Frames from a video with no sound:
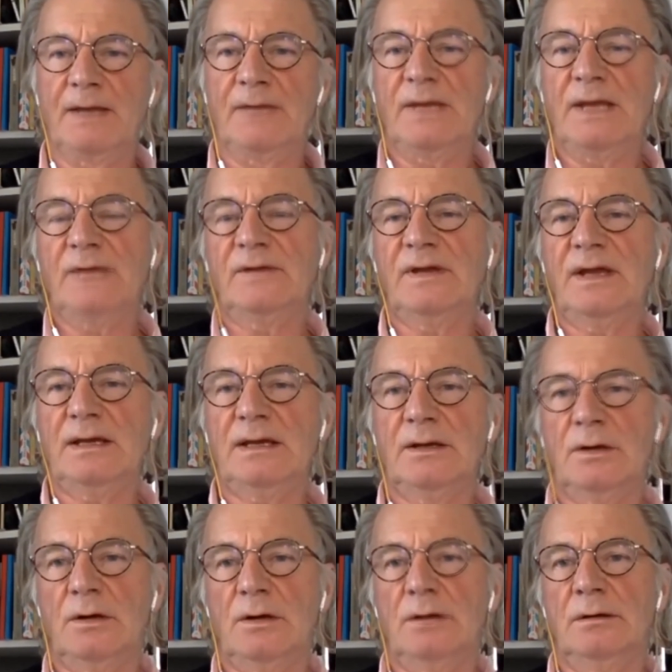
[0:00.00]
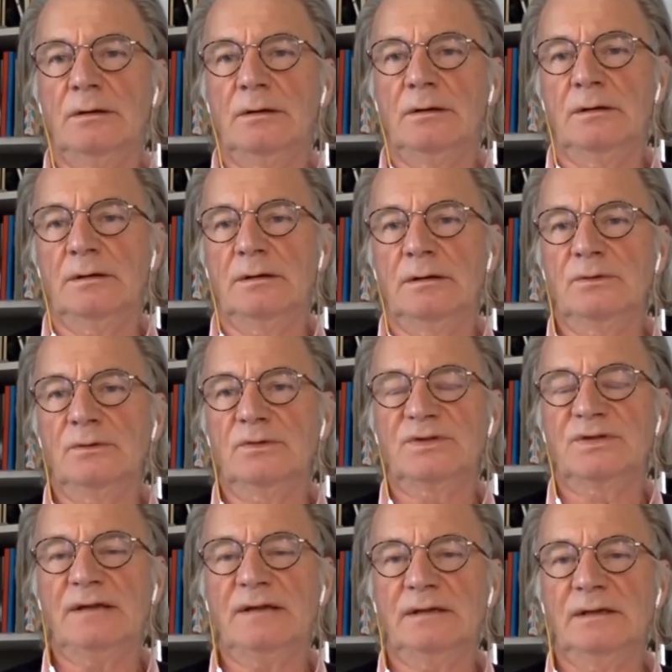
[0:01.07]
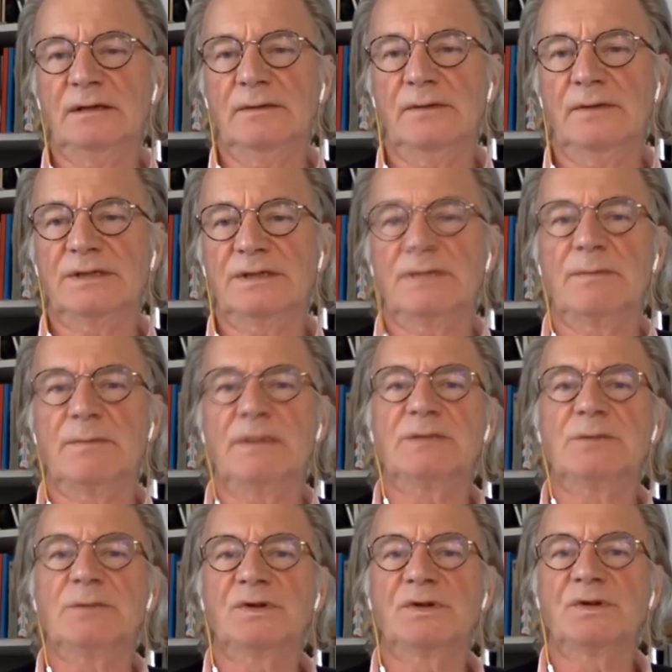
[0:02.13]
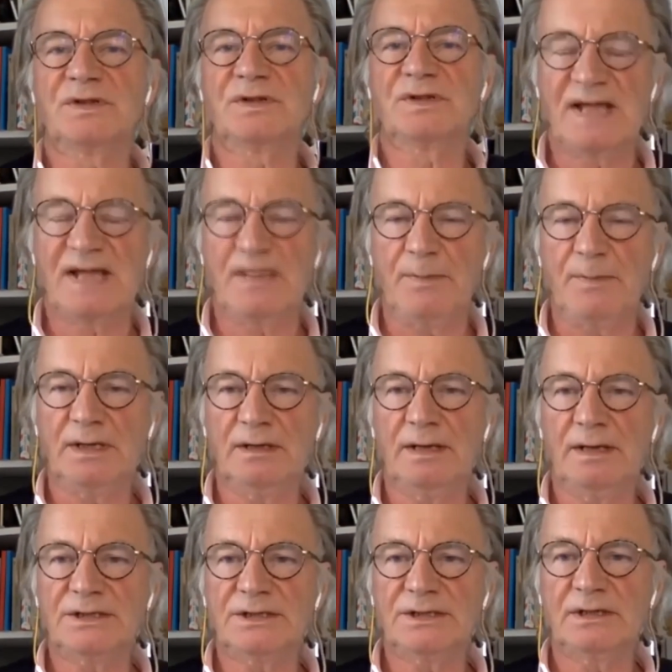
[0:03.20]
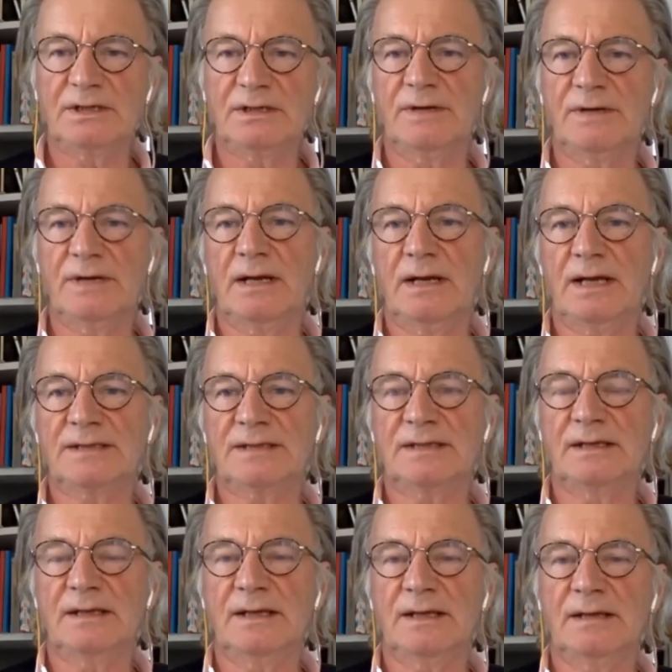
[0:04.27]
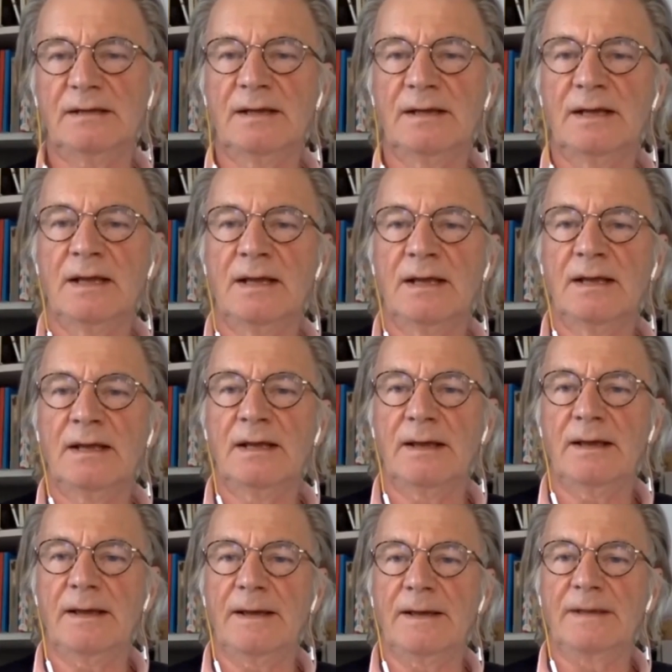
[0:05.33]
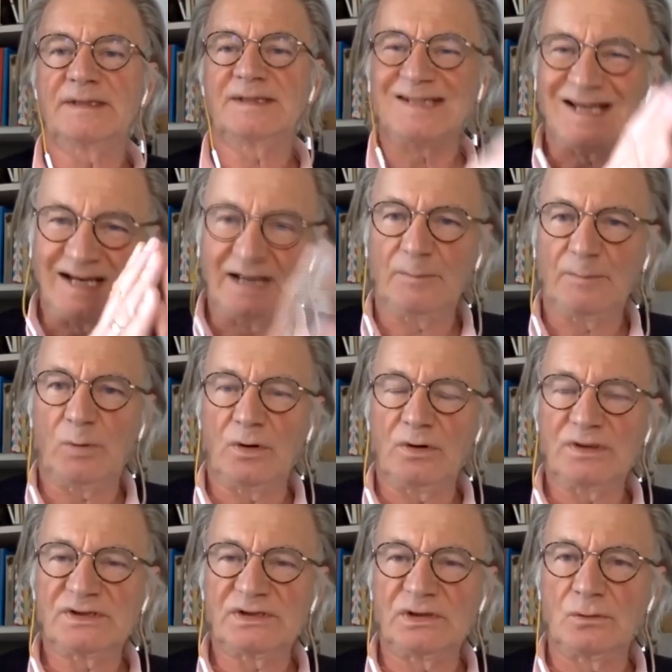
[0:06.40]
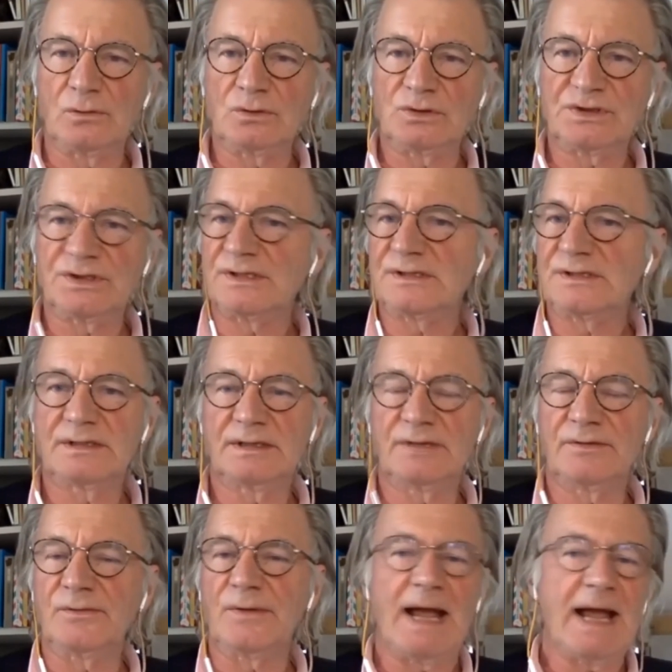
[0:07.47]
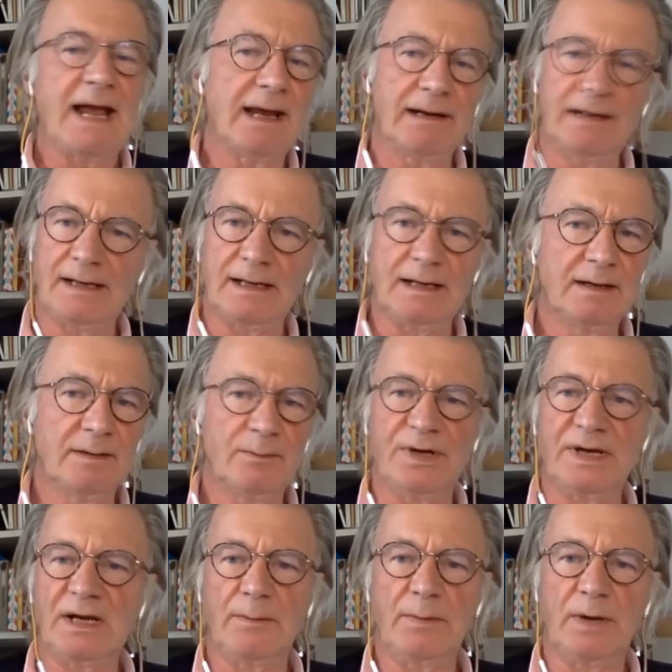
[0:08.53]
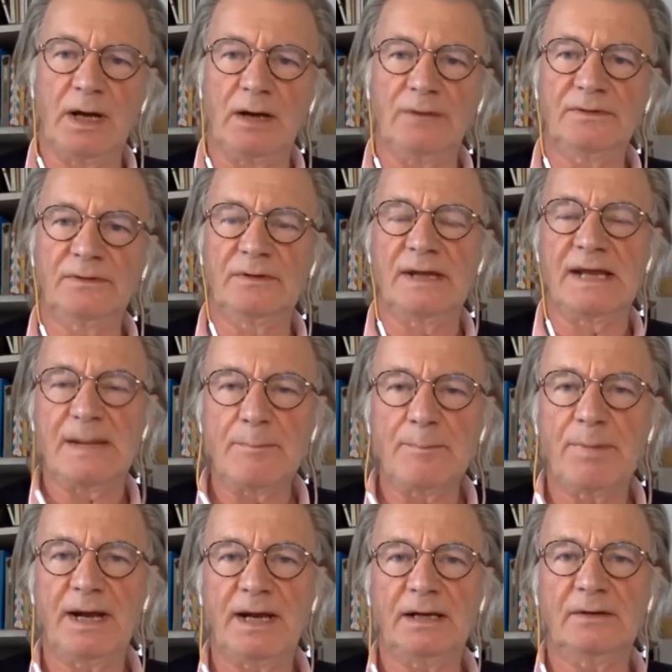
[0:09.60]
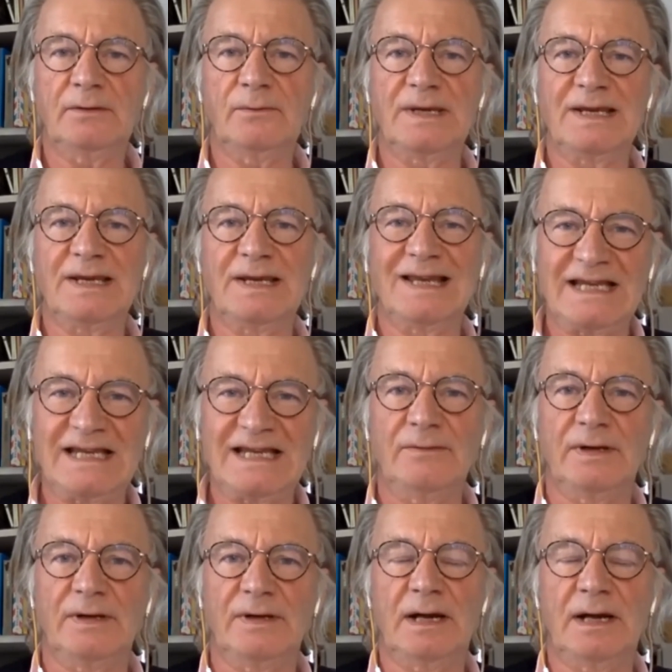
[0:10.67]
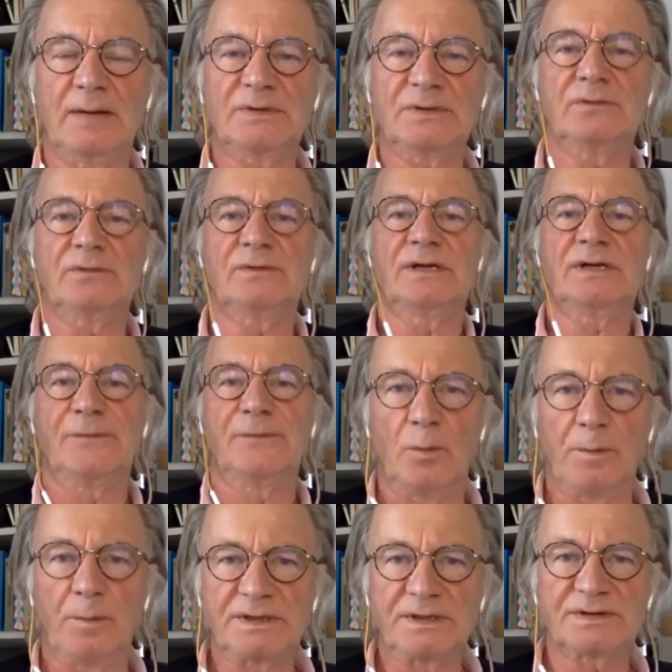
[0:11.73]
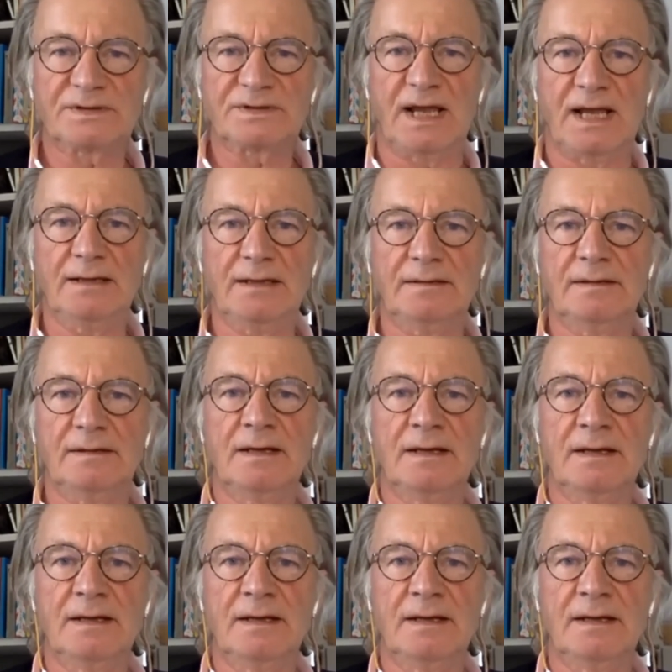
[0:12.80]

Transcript: we have taken on a new strategy which is much more systemic in nature, realizing that single point solutions rarely bring about the impact we need when it comes to transforming society